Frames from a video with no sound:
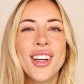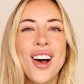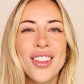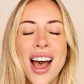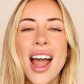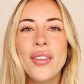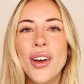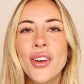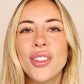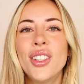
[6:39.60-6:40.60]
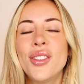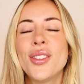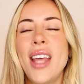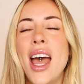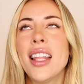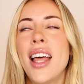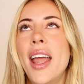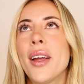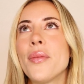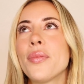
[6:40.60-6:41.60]
on the iPhone you set
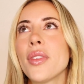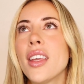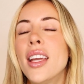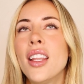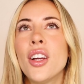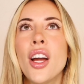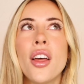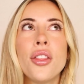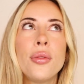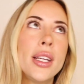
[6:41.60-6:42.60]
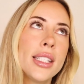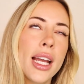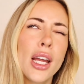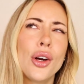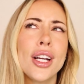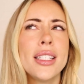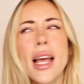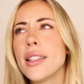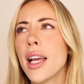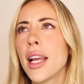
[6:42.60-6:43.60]
like either a 3-second or a
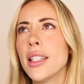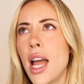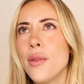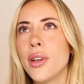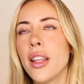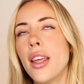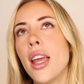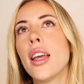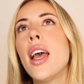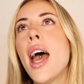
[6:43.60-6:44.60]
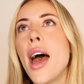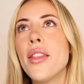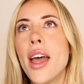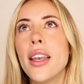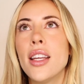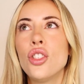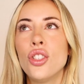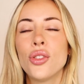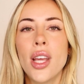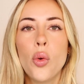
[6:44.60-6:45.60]
10-second timer, I think, and then it
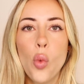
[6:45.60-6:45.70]
shoots like